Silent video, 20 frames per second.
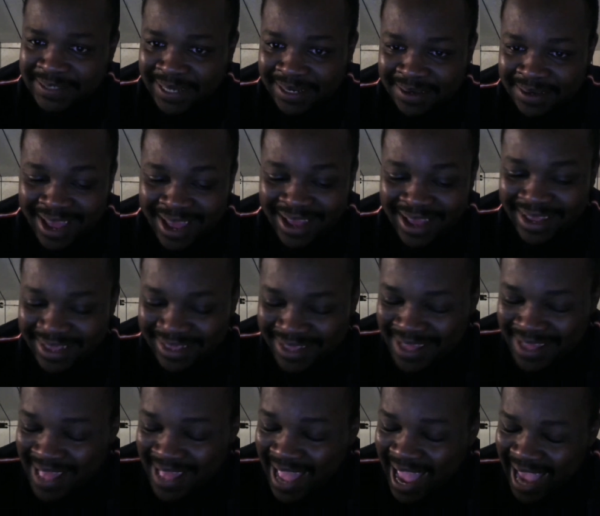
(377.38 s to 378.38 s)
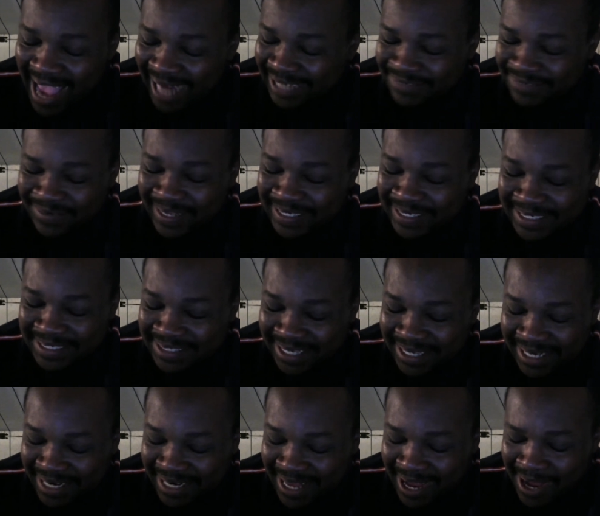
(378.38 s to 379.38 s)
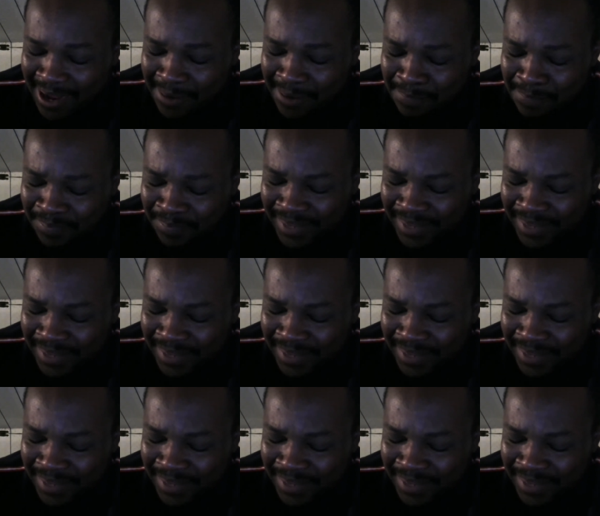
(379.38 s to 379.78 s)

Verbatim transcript: and I just realized I just said it. Um,